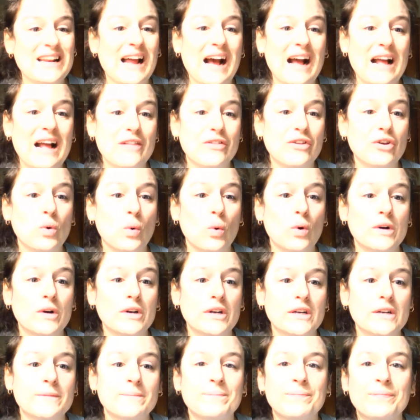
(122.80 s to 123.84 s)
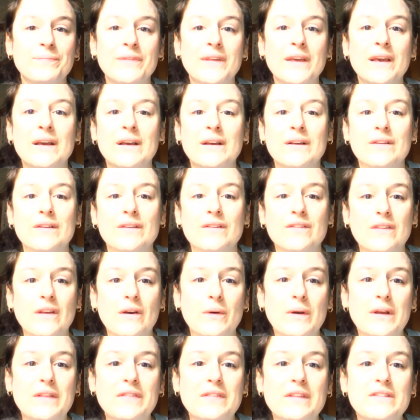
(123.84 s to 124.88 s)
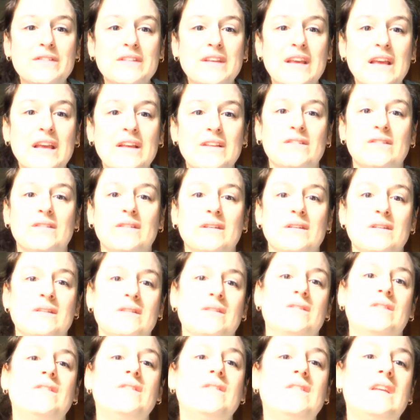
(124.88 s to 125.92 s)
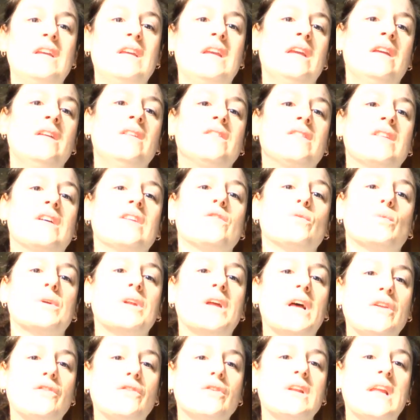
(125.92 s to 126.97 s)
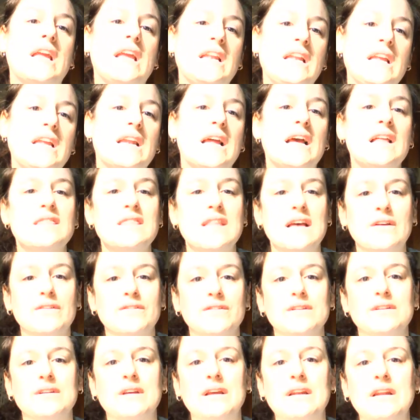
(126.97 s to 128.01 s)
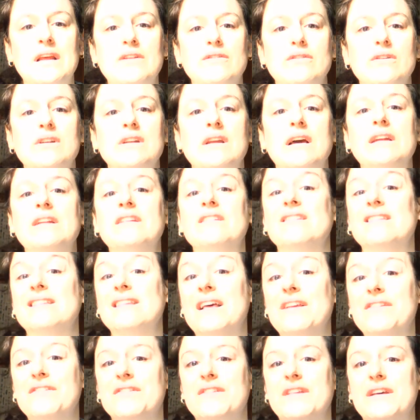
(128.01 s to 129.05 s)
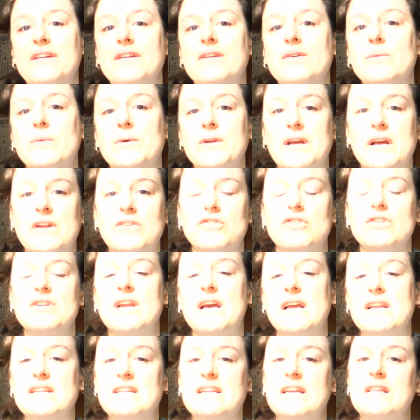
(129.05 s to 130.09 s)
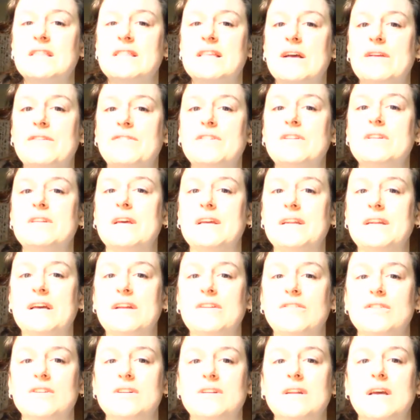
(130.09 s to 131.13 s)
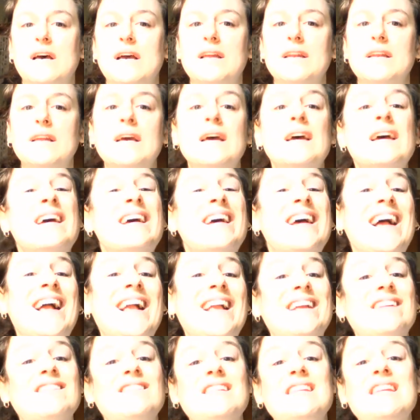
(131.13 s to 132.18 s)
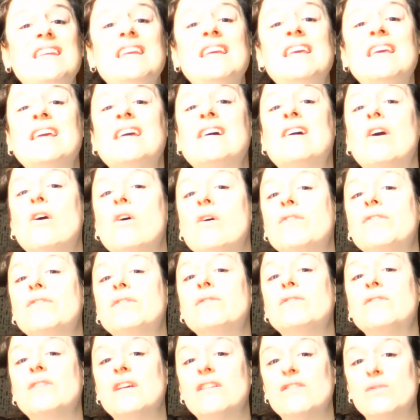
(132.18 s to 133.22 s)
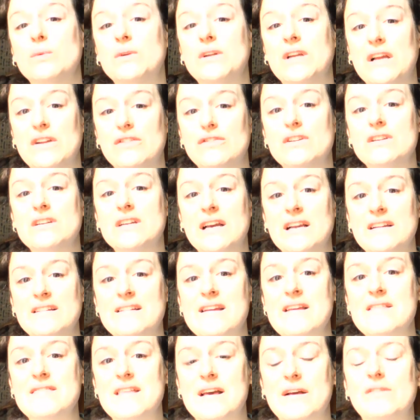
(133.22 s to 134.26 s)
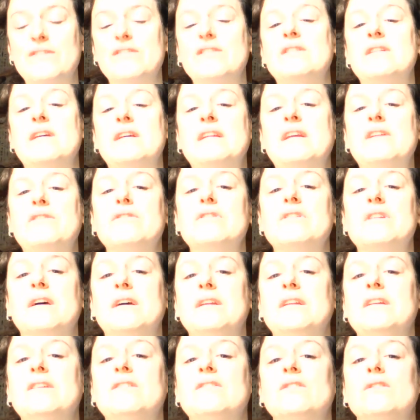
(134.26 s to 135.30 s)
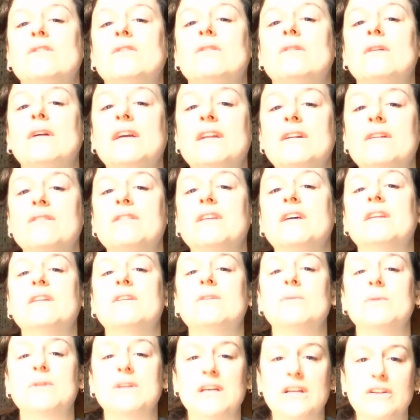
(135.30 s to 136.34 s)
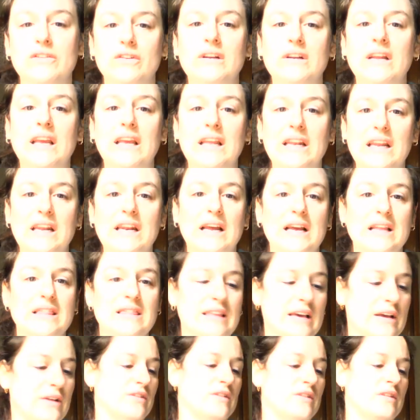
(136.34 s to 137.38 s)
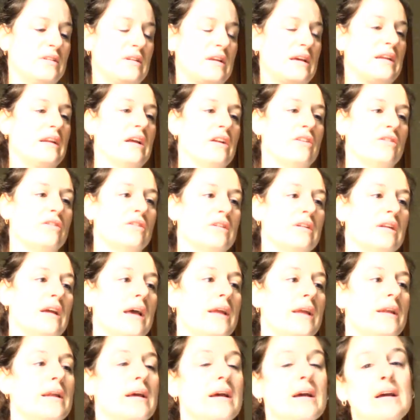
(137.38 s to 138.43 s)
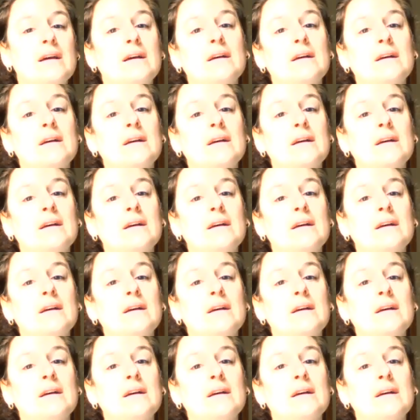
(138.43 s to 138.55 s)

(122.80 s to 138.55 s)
in either order. So in this case, C says 189,909 is less than 198,909. And E also says 198,909 is greater than 189,909.